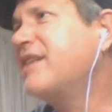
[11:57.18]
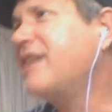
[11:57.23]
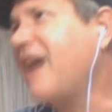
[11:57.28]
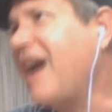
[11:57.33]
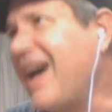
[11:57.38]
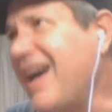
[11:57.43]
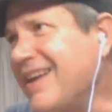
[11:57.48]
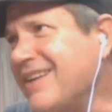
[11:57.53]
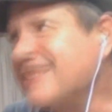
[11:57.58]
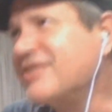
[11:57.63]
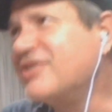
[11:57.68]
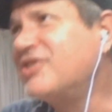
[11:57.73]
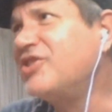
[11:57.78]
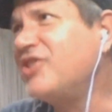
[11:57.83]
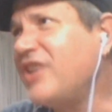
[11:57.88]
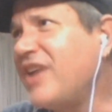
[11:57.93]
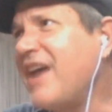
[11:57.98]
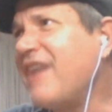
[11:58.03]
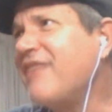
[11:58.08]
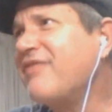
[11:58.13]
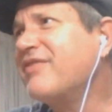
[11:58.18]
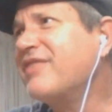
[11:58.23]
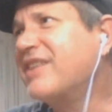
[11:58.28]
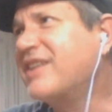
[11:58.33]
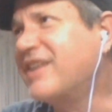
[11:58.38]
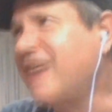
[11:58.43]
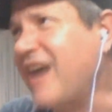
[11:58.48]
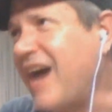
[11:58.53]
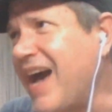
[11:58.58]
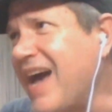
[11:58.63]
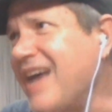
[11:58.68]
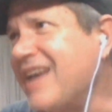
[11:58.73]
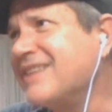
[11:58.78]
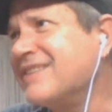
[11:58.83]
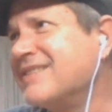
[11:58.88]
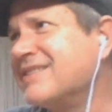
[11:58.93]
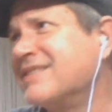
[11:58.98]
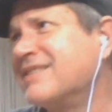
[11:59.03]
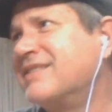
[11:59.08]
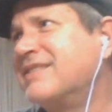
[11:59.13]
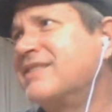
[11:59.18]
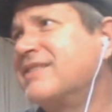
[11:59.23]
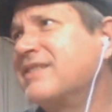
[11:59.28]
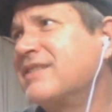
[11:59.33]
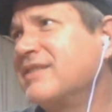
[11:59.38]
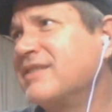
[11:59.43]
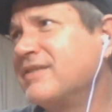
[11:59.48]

Guns! You have guns!